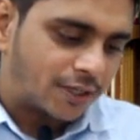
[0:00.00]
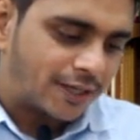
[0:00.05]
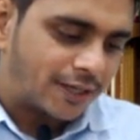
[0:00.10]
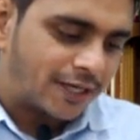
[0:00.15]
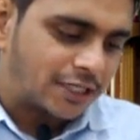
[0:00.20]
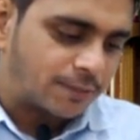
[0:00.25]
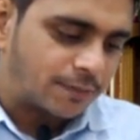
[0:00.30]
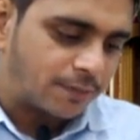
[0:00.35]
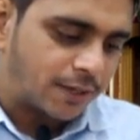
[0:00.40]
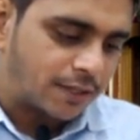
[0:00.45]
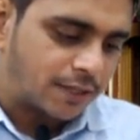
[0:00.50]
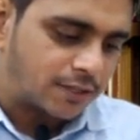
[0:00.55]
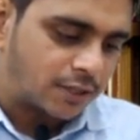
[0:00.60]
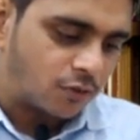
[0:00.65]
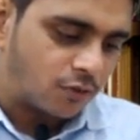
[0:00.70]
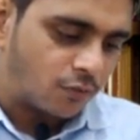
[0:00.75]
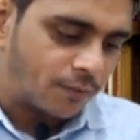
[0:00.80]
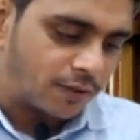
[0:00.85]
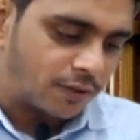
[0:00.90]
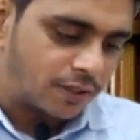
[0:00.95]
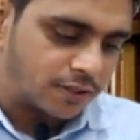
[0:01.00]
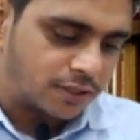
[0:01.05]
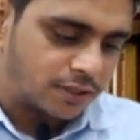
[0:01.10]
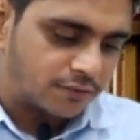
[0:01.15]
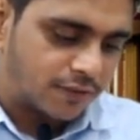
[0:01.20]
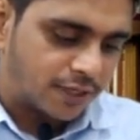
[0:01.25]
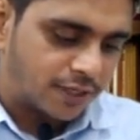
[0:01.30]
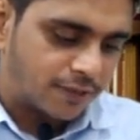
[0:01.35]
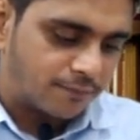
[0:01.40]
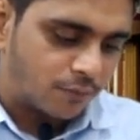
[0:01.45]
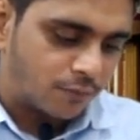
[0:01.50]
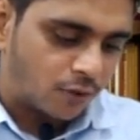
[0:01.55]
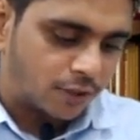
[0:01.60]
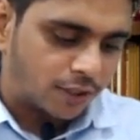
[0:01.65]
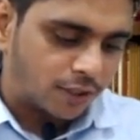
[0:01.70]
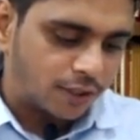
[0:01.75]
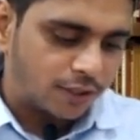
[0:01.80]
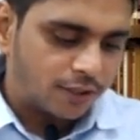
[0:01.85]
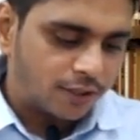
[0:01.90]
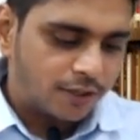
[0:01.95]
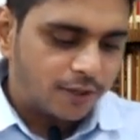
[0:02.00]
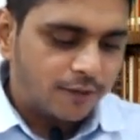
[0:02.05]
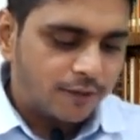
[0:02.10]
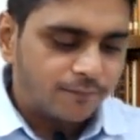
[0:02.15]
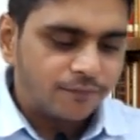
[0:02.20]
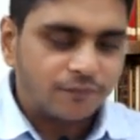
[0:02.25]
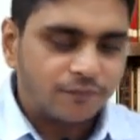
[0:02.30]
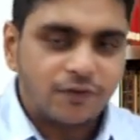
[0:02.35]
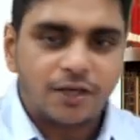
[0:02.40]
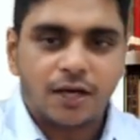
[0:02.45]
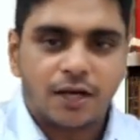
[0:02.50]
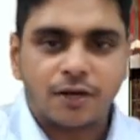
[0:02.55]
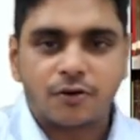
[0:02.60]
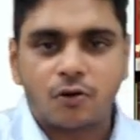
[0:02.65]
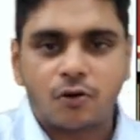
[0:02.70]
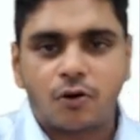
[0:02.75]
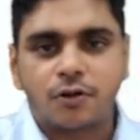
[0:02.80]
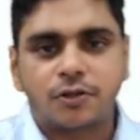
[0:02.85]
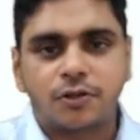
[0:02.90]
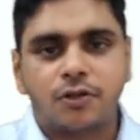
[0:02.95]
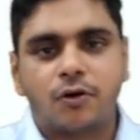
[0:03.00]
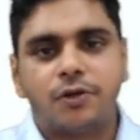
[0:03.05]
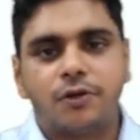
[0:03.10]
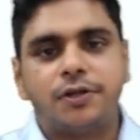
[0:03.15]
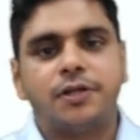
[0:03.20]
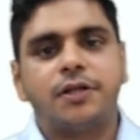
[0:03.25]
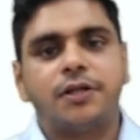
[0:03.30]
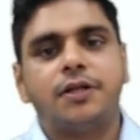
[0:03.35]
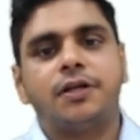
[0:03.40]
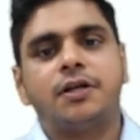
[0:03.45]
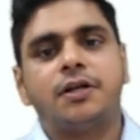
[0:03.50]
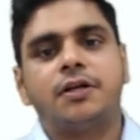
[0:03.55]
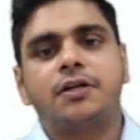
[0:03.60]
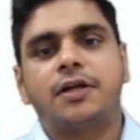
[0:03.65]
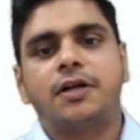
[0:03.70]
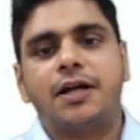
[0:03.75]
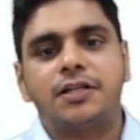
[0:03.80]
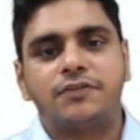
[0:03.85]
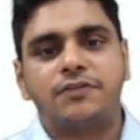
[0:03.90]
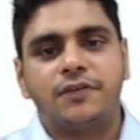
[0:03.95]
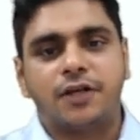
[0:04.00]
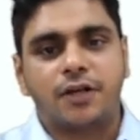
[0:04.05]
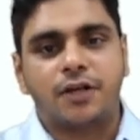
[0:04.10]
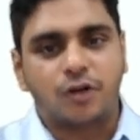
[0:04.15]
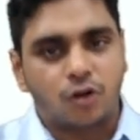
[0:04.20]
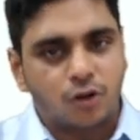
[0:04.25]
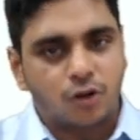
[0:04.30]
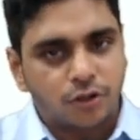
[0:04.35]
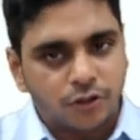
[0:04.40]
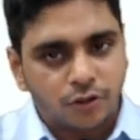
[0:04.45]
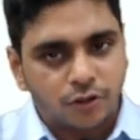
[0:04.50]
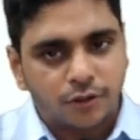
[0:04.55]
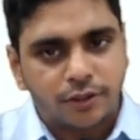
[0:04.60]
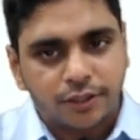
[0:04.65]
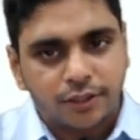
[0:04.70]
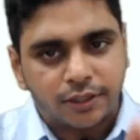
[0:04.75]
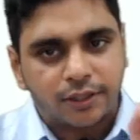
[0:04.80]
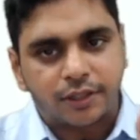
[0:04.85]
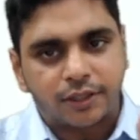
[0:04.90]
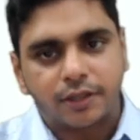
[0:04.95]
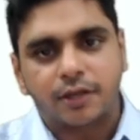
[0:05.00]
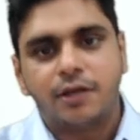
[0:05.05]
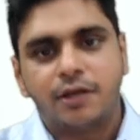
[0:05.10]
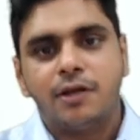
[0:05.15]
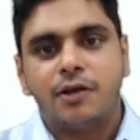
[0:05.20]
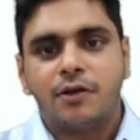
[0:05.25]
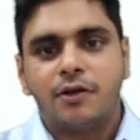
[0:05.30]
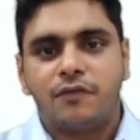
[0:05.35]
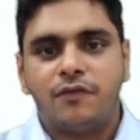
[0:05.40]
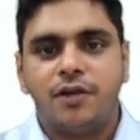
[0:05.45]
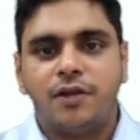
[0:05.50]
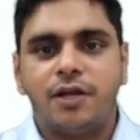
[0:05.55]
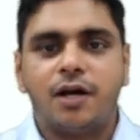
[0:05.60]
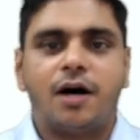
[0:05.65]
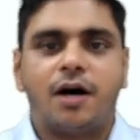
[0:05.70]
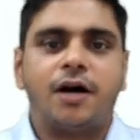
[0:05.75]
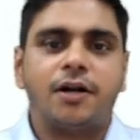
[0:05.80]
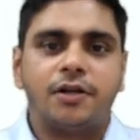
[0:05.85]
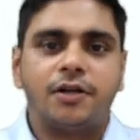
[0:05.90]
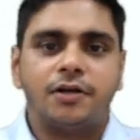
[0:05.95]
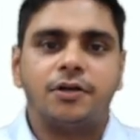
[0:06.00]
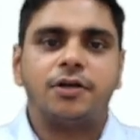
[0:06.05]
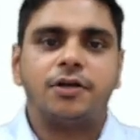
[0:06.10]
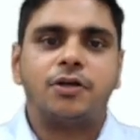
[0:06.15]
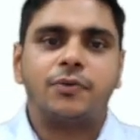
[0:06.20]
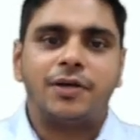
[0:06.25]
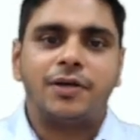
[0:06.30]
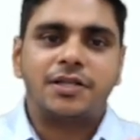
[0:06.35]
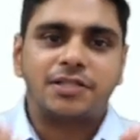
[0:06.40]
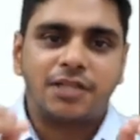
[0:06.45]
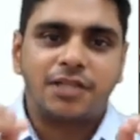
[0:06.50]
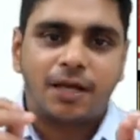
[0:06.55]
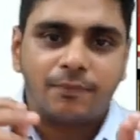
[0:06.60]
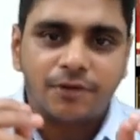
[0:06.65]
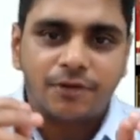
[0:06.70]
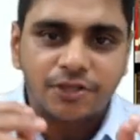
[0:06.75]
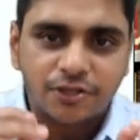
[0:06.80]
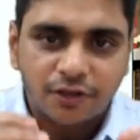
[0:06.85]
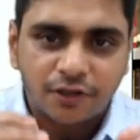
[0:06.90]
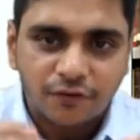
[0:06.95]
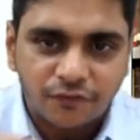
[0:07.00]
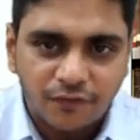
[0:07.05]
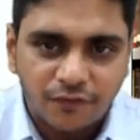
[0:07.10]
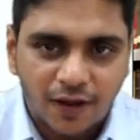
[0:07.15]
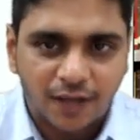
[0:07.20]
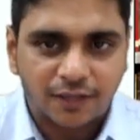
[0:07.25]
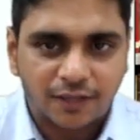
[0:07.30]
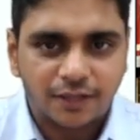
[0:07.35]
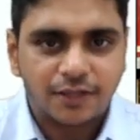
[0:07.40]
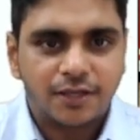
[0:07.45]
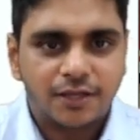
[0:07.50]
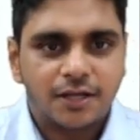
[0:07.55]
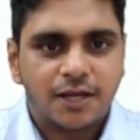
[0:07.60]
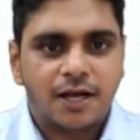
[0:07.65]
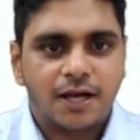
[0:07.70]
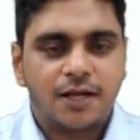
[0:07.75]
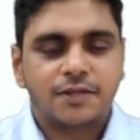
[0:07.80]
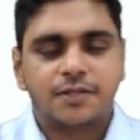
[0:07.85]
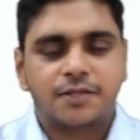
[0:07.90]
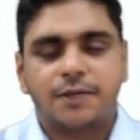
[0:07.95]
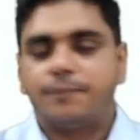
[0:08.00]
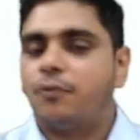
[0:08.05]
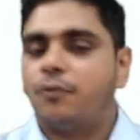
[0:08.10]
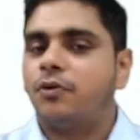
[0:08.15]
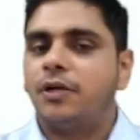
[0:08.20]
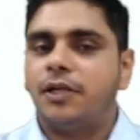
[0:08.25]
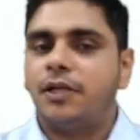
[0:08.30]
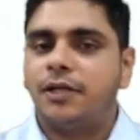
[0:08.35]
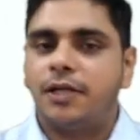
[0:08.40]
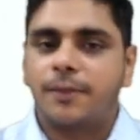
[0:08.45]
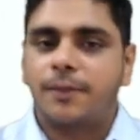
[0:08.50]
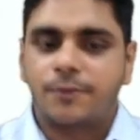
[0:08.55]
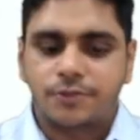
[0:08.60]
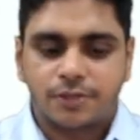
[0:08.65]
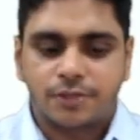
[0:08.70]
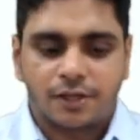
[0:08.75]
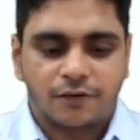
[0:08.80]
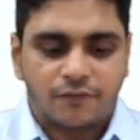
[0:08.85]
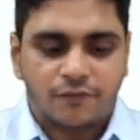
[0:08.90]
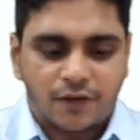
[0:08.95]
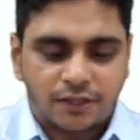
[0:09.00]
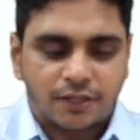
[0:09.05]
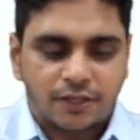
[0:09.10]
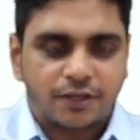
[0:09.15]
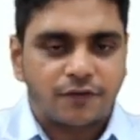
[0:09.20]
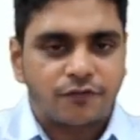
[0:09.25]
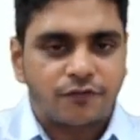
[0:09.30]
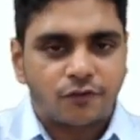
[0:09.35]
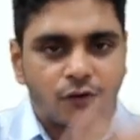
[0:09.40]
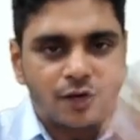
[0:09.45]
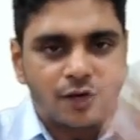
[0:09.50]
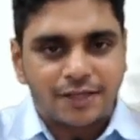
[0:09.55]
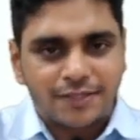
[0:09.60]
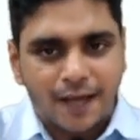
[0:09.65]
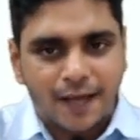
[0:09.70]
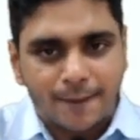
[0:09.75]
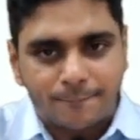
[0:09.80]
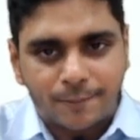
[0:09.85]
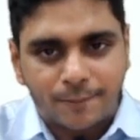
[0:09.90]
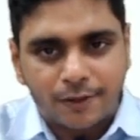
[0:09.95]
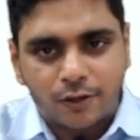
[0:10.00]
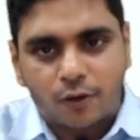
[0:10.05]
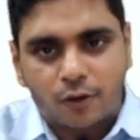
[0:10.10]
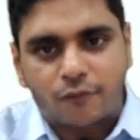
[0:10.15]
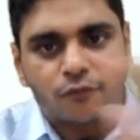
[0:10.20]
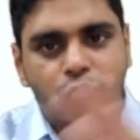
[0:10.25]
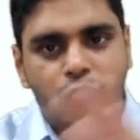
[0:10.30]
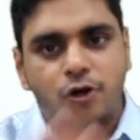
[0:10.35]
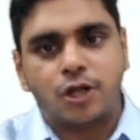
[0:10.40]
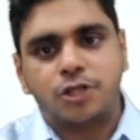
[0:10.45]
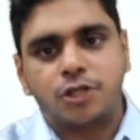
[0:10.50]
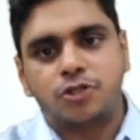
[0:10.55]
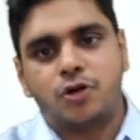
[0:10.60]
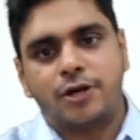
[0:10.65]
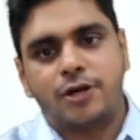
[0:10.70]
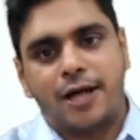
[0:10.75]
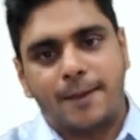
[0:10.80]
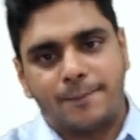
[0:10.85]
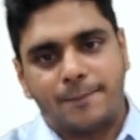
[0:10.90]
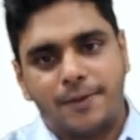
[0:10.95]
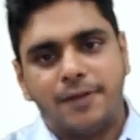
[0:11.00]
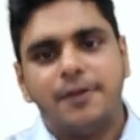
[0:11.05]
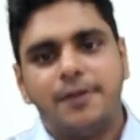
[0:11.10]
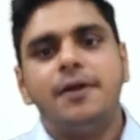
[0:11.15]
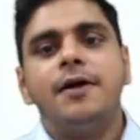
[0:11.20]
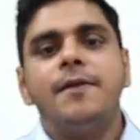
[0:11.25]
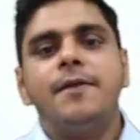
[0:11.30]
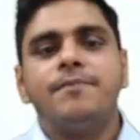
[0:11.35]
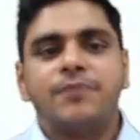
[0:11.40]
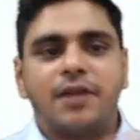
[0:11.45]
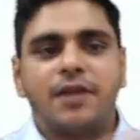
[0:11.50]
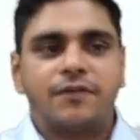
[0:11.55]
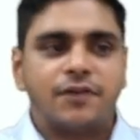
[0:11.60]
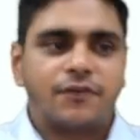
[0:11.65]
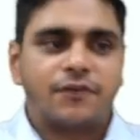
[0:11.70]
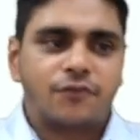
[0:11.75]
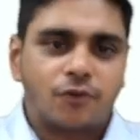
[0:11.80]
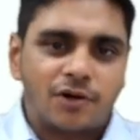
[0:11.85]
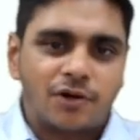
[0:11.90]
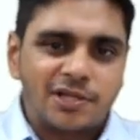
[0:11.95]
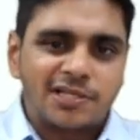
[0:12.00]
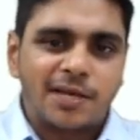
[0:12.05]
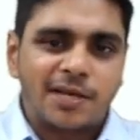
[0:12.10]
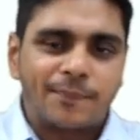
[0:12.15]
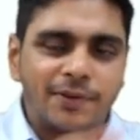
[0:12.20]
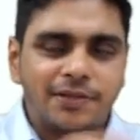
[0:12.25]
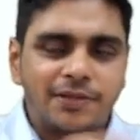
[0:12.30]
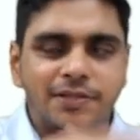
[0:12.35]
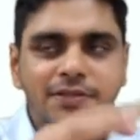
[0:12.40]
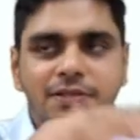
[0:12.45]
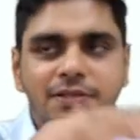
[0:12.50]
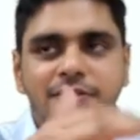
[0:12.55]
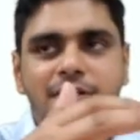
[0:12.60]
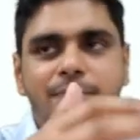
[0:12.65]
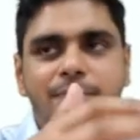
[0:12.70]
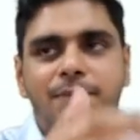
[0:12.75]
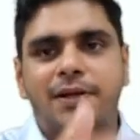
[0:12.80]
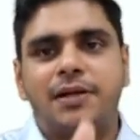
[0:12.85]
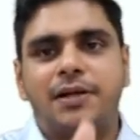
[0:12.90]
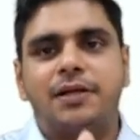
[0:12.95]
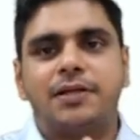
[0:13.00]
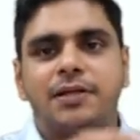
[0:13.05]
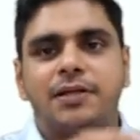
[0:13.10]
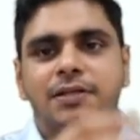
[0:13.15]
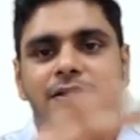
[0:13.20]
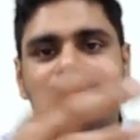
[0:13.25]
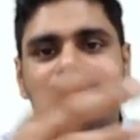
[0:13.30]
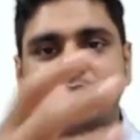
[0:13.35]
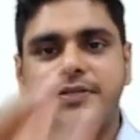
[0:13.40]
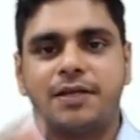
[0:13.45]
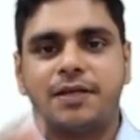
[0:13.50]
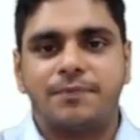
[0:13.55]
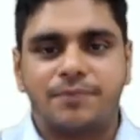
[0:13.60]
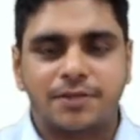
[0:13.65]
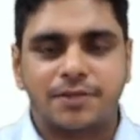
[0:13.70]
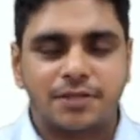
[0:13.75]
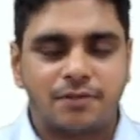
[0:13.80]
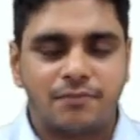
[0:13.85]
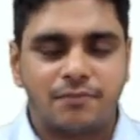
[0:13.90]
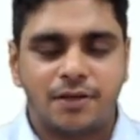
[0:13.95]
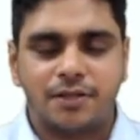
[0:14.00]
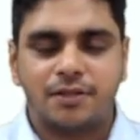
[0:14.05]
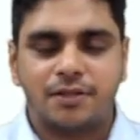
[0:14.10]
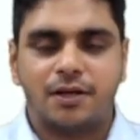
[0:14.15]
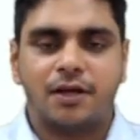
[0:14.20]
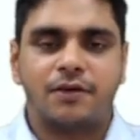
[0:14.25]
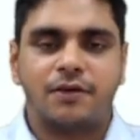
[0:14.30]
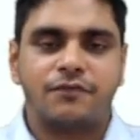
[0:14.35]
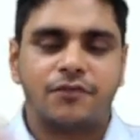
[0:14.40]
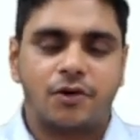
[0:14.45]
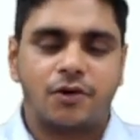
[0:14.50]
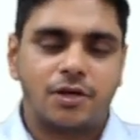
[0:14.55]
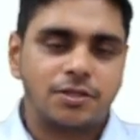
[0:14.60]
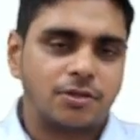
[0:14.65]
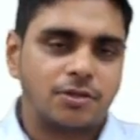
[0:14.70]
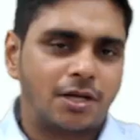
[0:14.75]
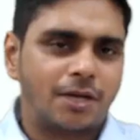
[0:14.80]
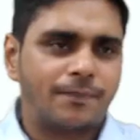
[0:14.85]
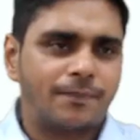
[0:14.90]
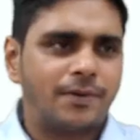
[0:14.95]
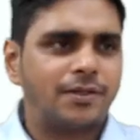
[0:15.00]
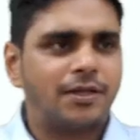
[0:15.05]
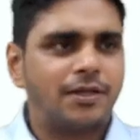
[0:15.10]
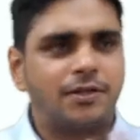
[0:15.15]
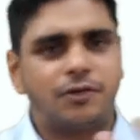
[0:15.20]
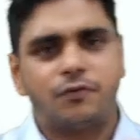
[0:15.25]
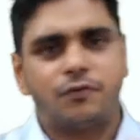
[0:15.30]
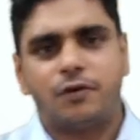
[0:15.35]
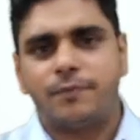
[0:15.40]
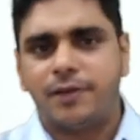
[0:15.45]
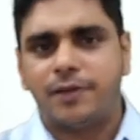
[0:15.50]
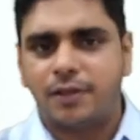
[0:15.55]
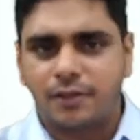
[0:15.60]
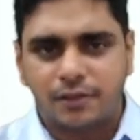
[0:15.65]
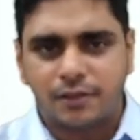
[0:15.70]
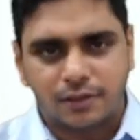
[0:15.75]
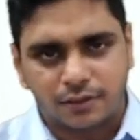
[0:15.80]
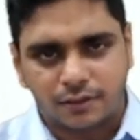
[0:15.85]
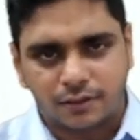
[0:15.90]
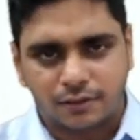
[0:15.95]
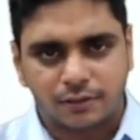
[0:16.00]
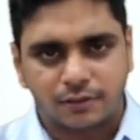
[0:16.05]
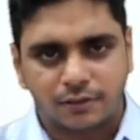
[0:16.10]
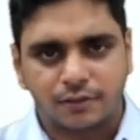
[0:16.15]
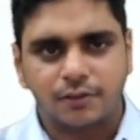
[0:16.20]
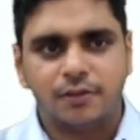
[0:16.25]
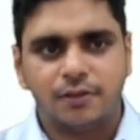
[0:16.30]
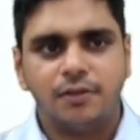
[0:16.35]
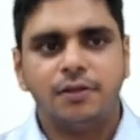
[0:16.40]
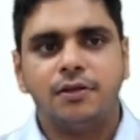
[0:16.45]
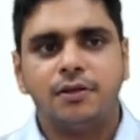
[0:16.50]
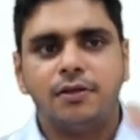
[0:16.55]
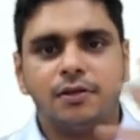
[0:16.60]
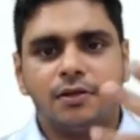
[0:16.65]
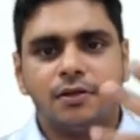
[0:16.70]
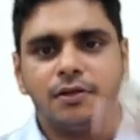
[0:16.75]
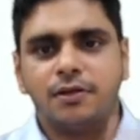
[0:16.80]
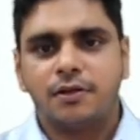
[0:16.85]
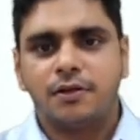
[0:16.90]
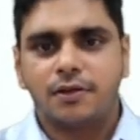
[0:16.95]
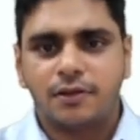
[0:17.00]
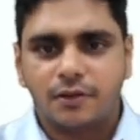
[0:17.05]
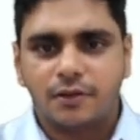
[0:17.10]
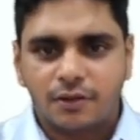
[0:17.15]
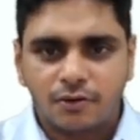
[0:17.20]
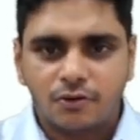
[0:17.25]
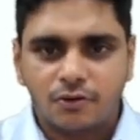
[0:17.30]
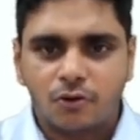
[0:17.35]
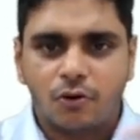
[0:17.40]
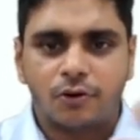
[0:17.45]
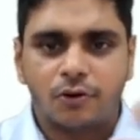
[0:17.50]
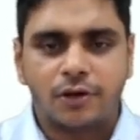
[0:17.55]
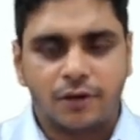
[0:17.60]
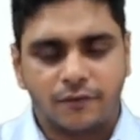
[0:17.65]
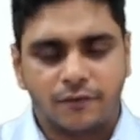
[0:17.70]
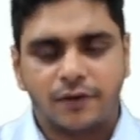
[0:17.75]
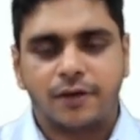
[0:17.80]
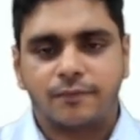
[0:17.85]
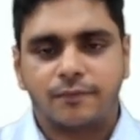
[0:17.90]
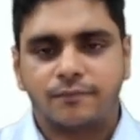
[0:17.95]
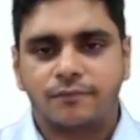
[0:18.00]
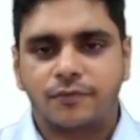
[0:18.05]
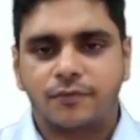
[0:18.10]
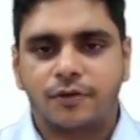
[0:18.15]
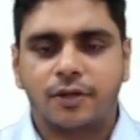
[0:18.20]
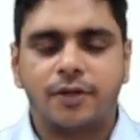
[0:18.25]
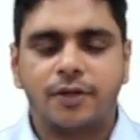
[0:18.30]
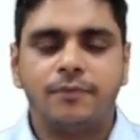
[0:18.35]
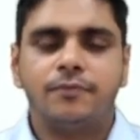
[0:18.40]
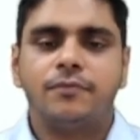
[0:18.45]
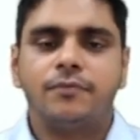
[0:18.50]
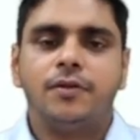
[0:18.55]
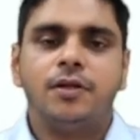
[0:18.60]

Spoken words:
express an opinion. This is very important. We are not the auditor here, guys. We are not the auditor here. We are here to establish a fact and support legal proceeding. Whether the fraud has happened or fraud has not happened. If the fraud has happened, this is a penalty, this is the imprisonment, and fraud has not happened, then you will be going away. Okay.